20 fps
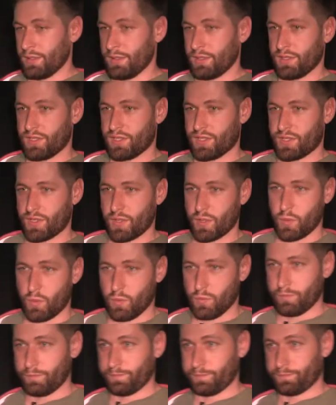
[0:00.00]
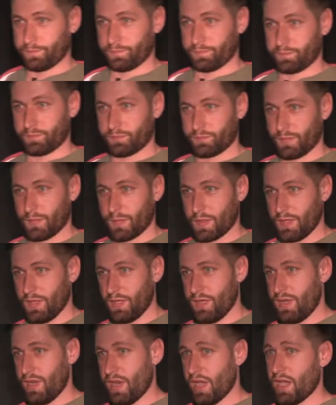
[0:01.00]
So
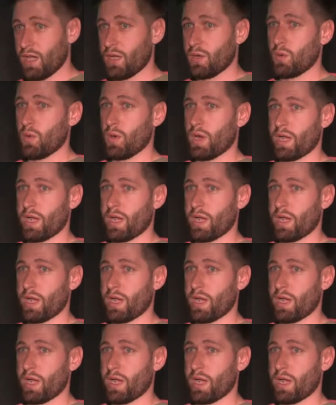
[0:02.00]
now